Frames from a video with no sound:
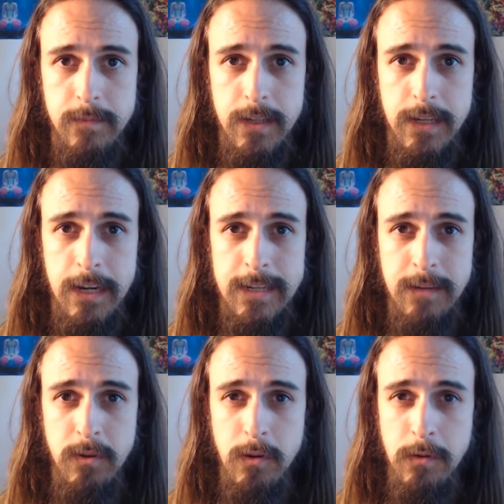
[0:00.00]
Anytime
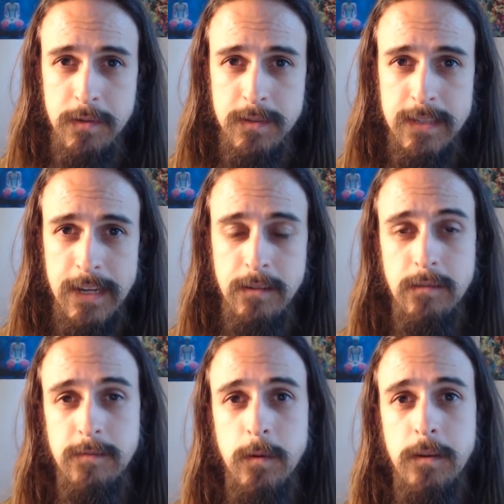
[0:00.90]
you lose sight or
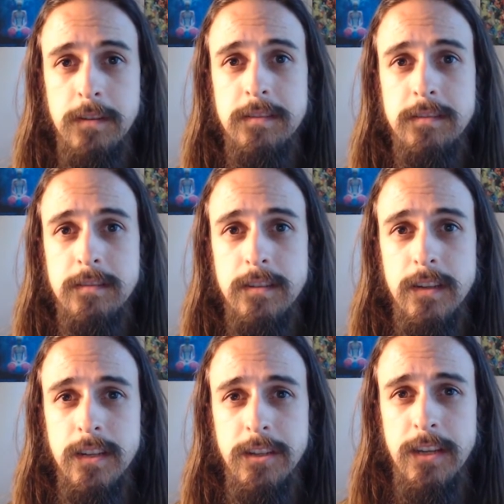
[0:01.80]
focus
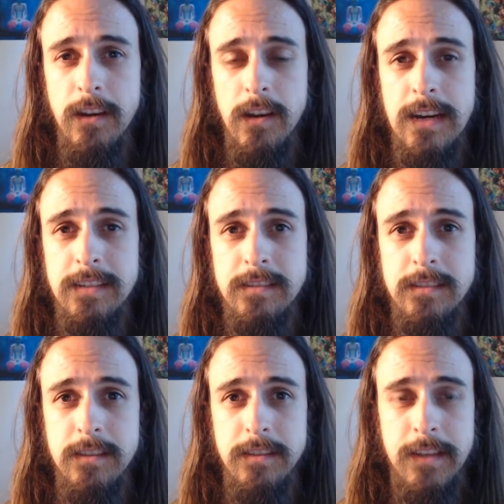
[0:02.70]
and you get lost
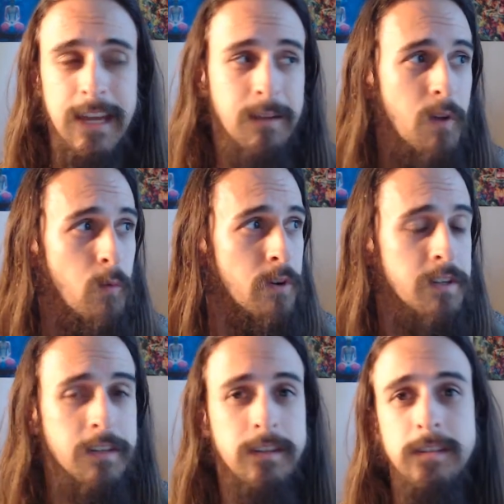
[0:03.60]
in the game that we're in,